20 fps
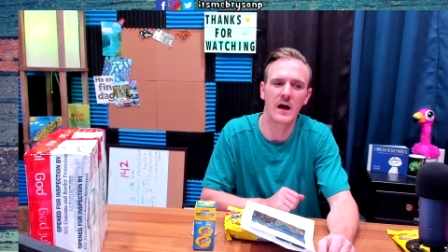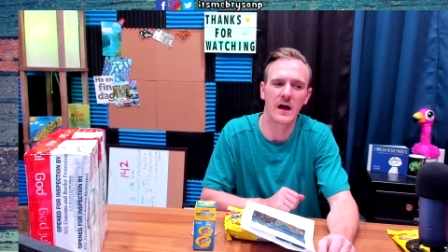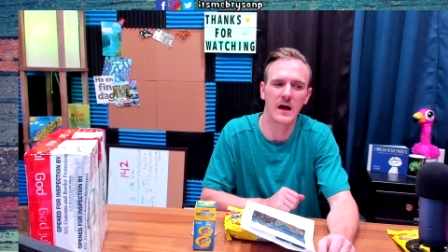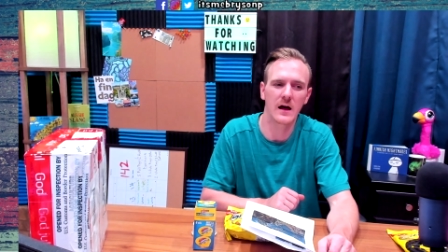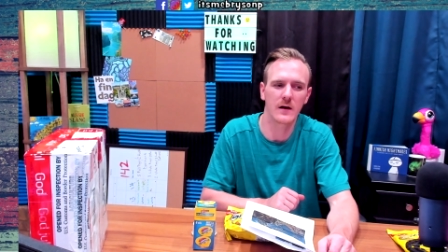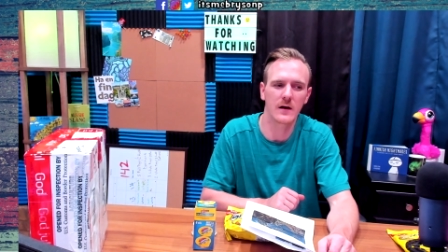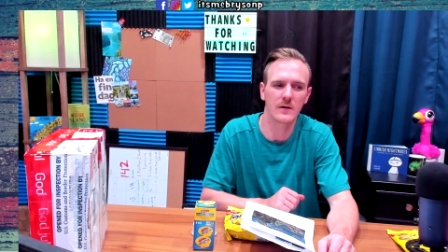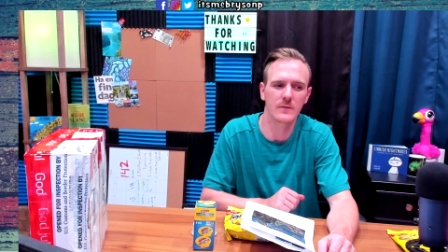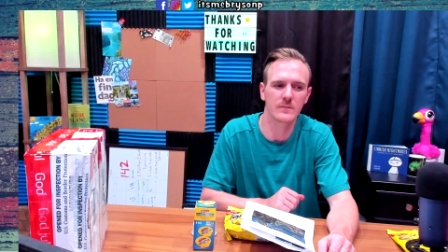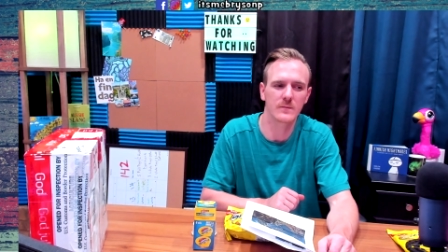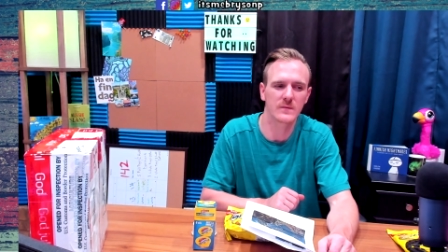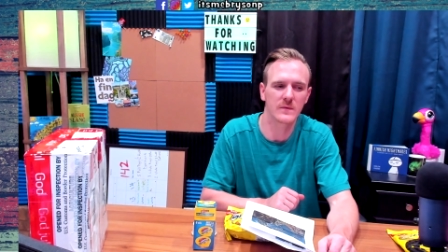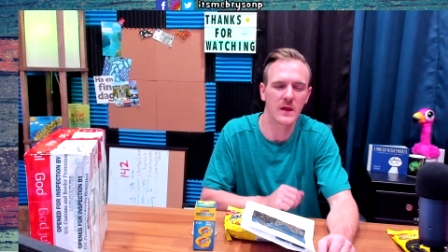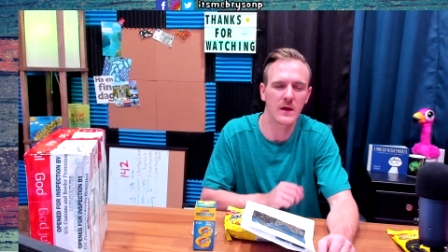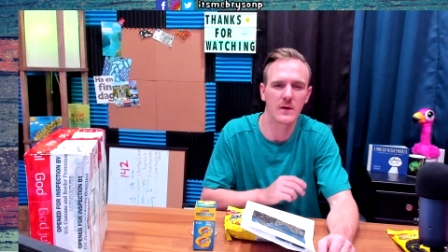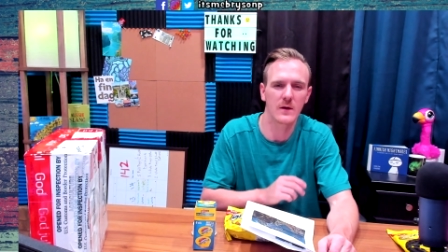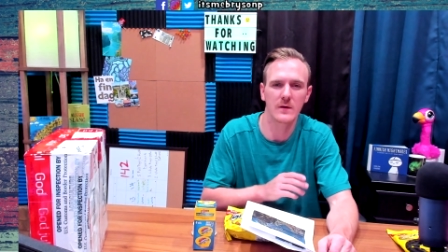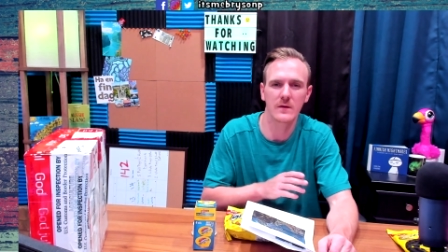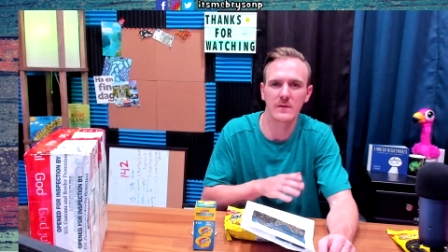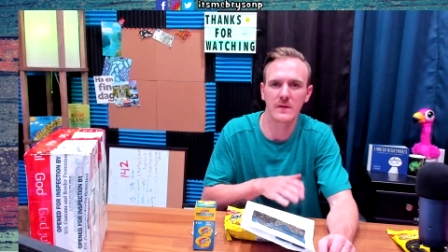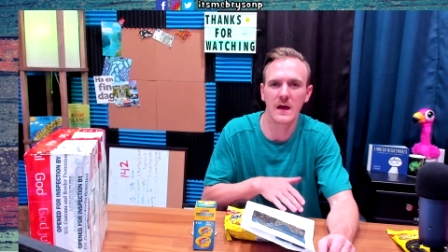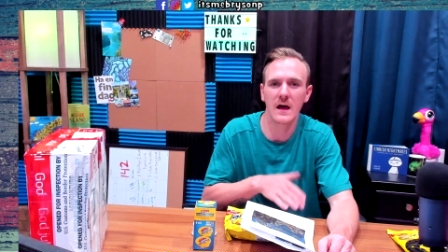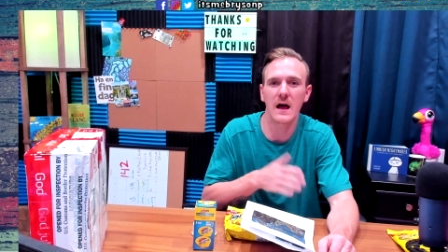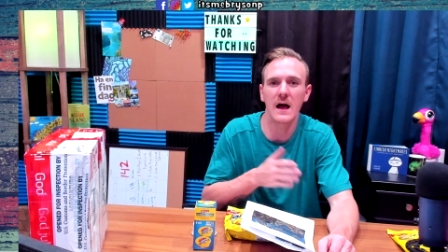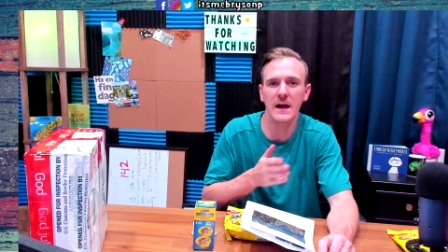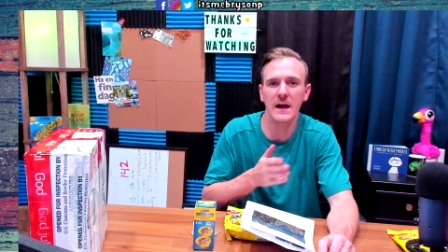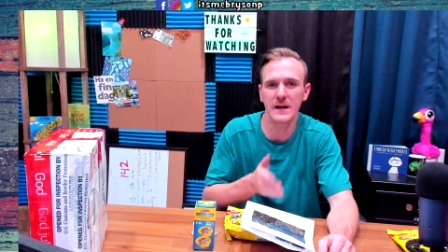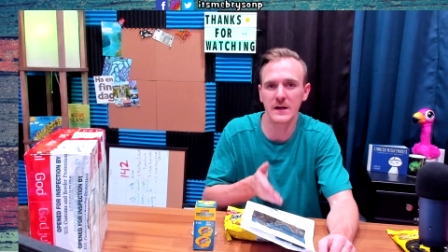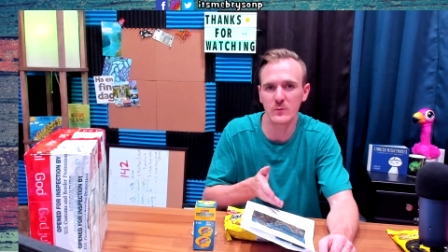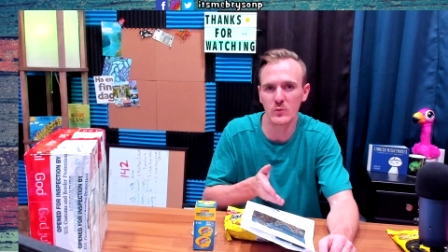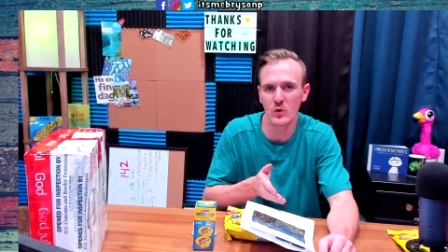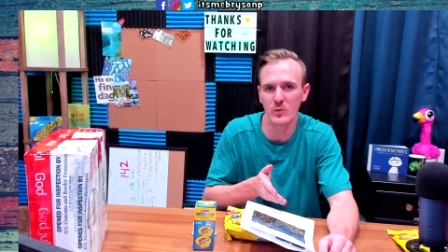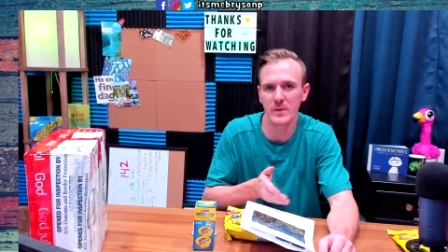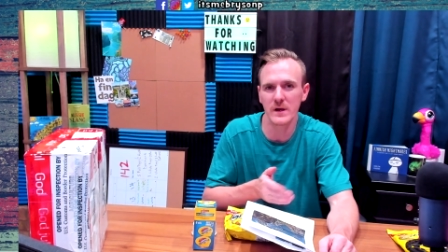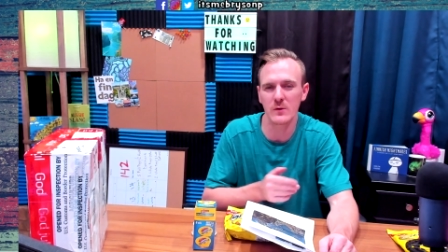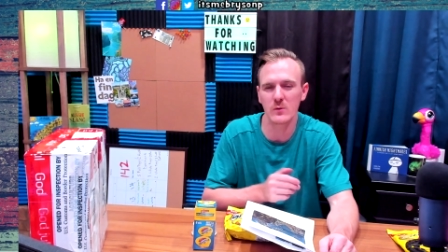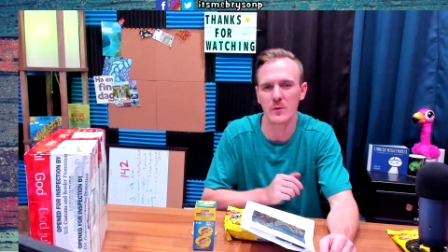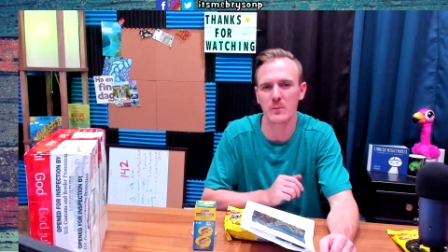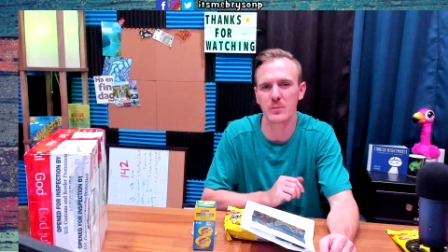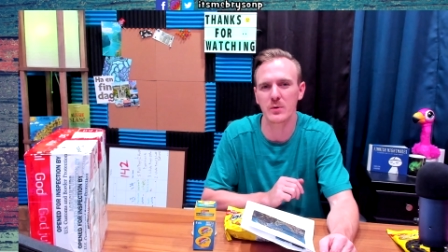that item will
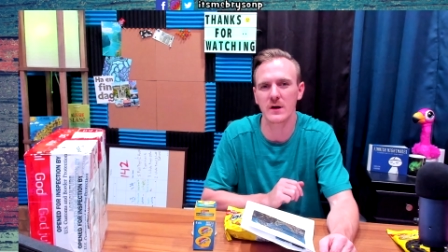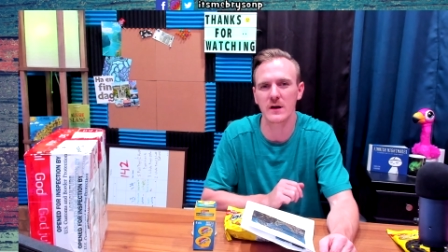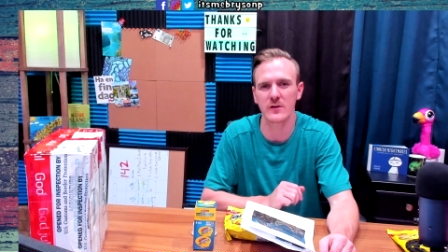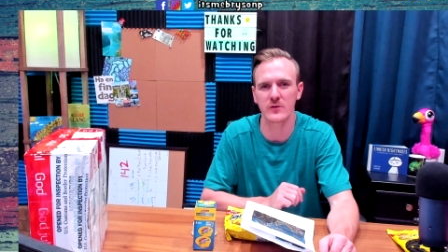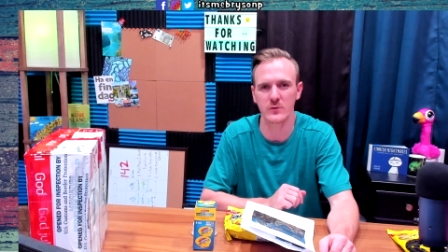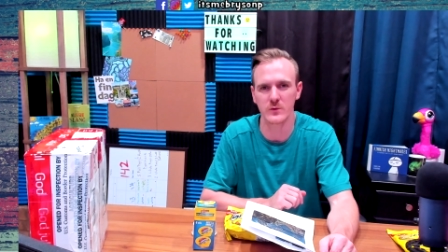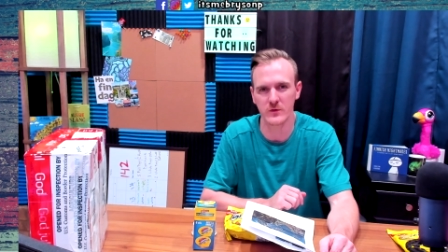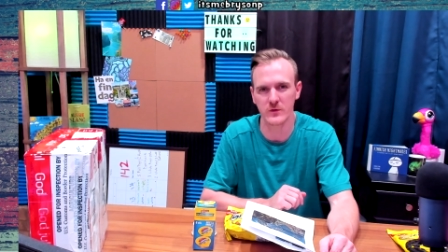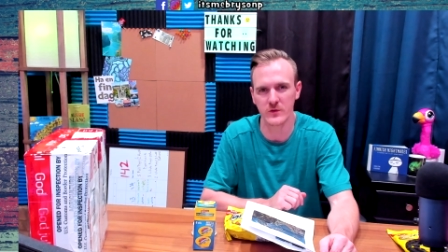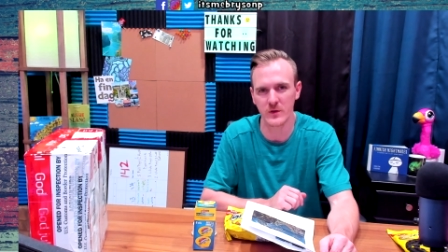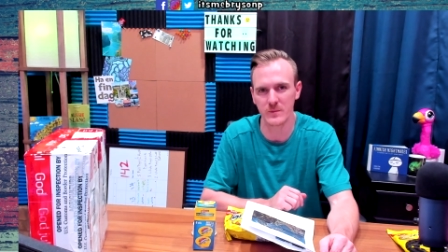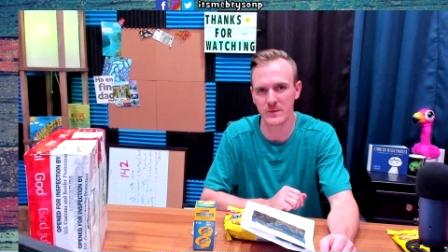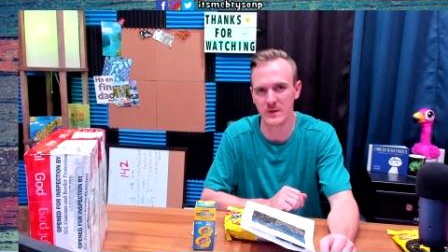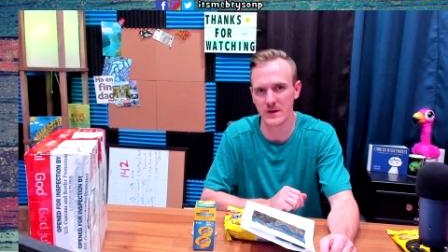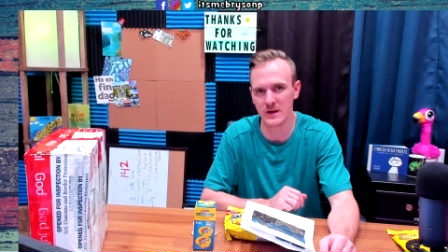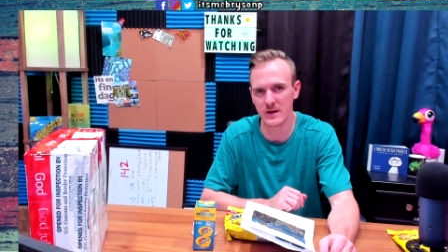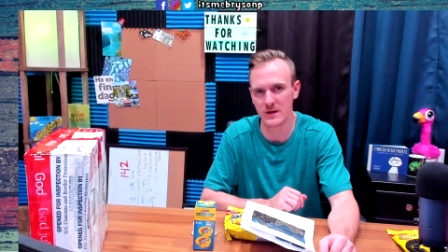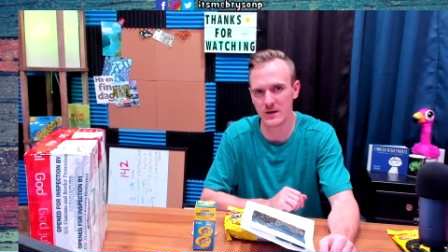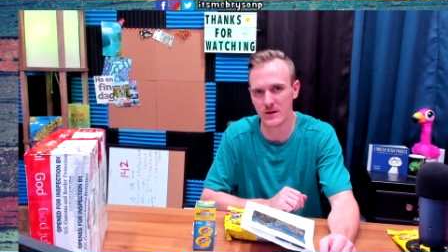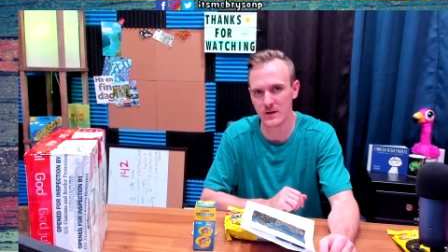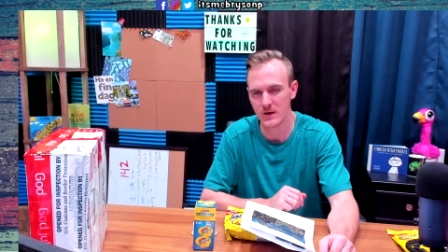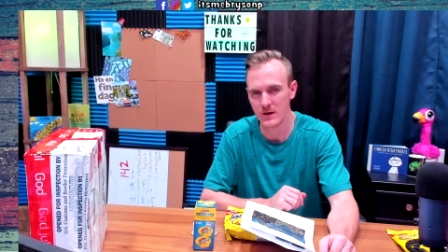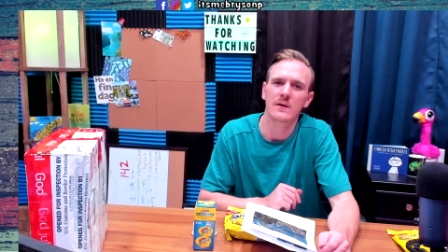be replaced with something